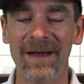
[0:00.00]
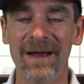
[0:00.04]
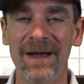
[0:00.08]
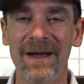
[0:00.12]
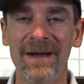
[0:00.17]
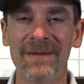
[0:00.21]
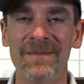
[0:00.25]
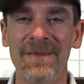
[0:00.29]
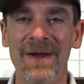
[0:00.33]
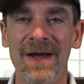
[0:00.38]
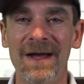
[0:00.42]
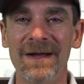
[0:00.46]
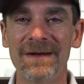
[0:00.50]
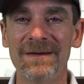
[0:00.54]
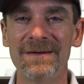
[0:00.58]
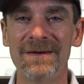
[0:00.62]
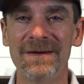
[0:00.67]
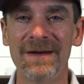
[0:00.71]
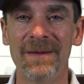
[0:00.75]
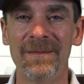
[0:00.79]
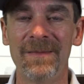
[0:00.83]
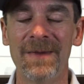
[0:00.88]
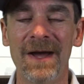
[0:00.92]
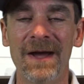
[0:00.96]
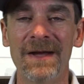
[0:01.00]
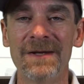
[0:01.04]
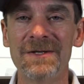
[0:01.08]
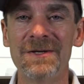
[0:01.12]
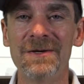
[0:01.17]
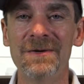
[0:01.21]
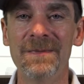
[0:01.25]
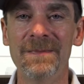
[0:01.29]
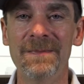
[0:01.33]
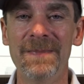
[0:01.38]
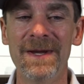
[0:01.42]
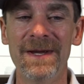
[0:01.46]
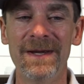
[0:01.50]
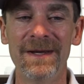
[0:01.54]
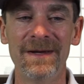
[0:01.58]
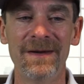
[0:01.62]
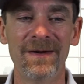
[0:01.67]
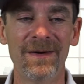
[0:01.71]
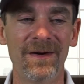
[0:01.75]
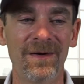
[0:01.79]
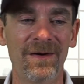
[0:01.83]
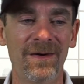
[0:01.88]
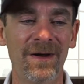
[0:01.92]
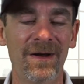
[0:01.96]
I'm not, I'm not too
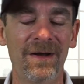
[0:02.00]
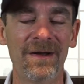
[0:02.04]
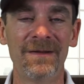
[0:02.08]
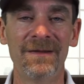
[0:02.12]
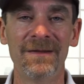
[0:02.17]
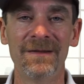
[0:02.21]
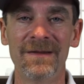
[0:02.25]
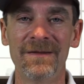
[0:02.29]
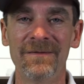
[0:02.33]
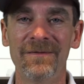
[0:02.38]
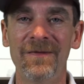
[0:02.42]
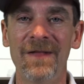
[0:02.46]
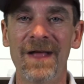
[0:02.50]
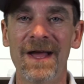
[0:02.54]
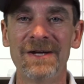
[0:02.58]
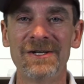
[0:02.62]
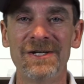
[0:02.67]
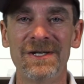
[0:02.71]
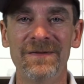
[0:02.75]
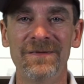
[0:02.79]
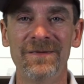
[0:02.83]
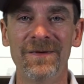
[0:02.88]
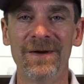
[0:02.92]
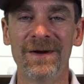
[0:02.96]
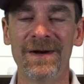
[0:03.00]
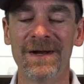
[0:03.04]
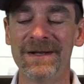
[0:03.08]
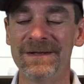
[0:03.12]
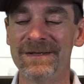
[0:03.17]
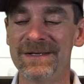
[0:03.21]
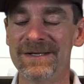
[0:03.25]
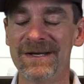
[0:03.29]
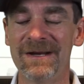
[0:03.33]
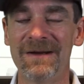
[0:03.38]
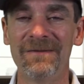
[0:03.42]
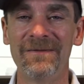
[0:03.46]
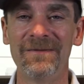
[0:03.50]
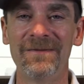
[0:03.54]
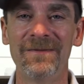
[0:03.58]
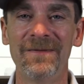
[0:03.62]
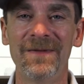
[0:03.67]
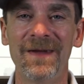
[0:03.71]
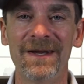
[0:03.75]
big on the flashy front end stuff.